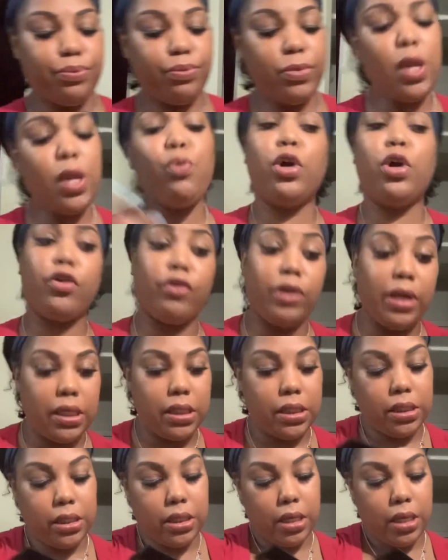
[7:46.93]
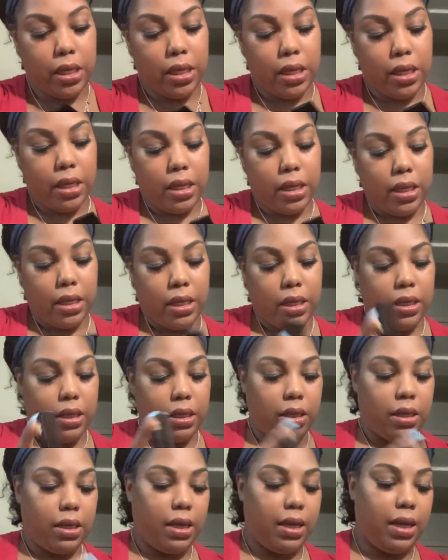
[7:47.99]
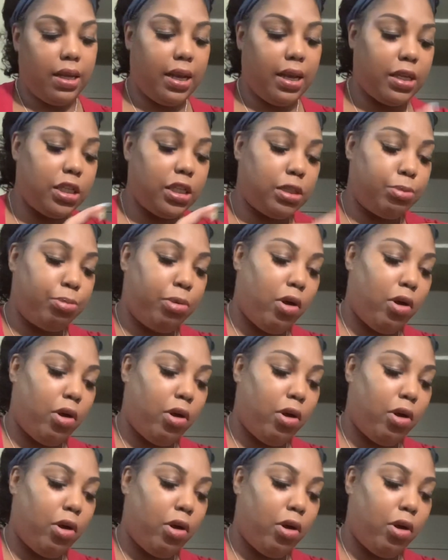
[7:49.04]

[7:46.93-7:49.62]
Well, grease. And I just